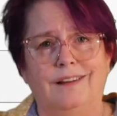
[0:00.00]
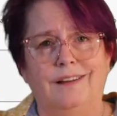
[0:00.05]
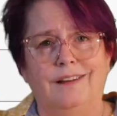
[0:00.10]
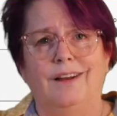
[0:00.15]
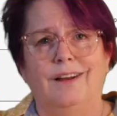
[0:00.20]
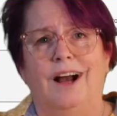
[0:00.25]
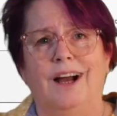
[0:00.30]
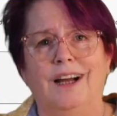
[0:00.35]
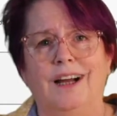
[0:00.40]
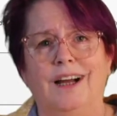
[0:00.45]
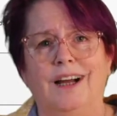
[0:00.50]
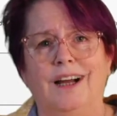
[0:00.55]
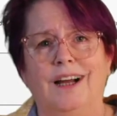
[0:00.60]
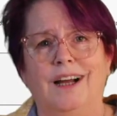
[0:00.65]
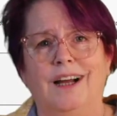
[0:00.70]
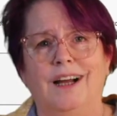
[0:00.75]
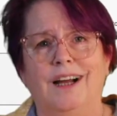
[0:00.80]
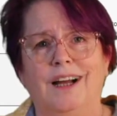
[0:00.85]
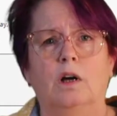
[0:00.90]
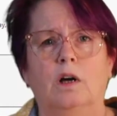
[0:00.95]
I didn't
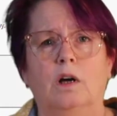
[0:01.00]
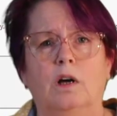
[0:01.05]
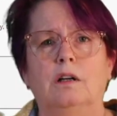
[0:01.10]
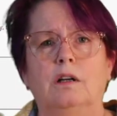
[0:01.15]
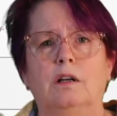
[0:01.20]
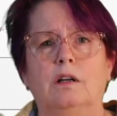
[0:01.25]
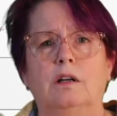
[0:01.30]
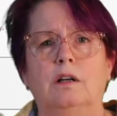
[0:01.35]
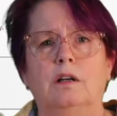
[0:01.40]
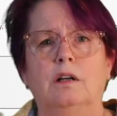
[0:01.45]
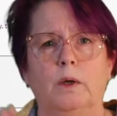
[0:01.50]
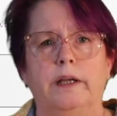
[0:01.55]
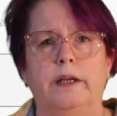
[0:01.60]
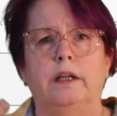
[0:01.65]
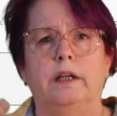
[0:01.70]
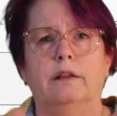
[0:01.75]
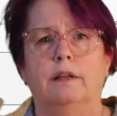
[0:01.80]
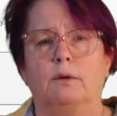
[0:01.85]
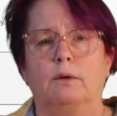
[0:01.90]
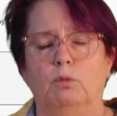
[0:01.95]
want a week
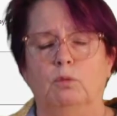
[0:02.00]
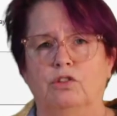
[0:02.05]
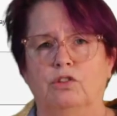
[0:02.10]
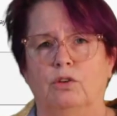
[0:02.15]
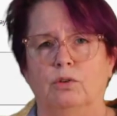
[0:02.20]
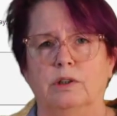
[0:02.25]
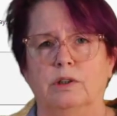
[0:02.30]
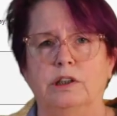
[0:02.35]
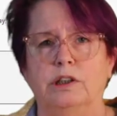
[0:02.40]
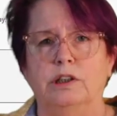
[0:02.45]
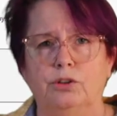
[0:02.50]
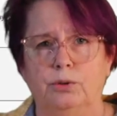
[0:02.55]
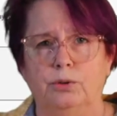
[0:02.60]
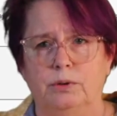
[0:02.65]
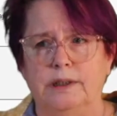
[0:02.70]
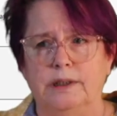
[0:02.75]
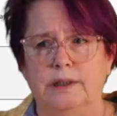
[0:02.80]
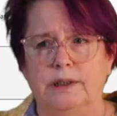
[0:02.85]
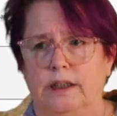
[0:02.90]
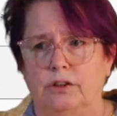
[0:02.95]
that was only 2
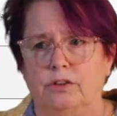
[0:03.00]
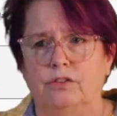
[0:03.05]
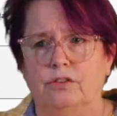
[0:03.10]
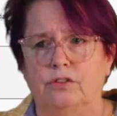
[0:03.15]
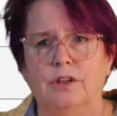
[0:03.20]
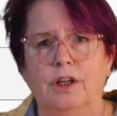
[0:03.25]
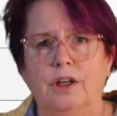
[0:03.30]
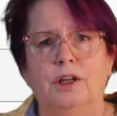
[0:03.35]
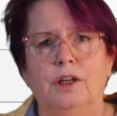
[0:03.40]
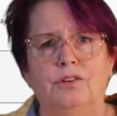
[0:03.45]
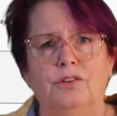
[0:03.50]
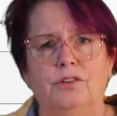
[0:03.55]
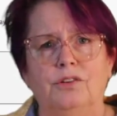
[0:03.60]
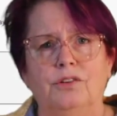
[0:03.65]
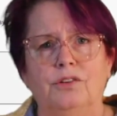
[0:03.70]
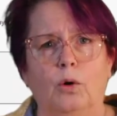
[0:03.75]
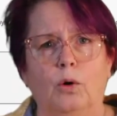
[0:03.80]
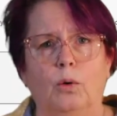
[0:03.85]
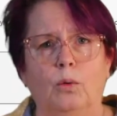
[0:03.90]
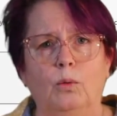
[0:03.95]
days.
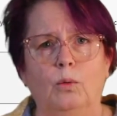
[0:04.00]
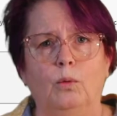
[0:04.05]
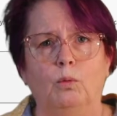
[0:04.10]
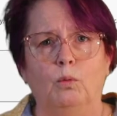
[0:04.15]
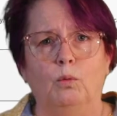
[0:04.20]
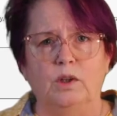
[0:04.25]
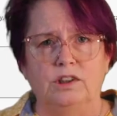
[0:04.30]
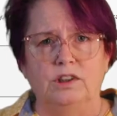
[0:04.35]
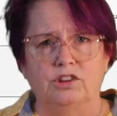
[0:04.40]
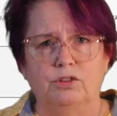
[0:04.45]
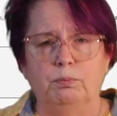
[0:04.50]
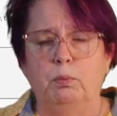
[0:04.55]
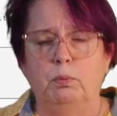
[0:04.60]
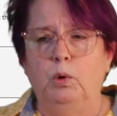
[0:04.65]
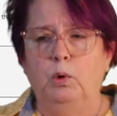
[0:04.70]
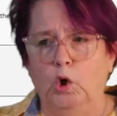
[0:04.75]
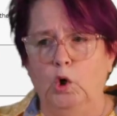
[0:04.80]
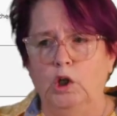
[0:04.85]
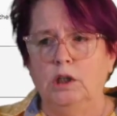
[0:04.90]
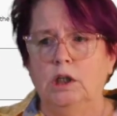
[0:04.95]
So we just
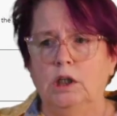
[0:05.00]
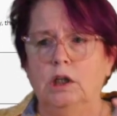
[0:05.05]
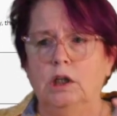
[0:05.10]
put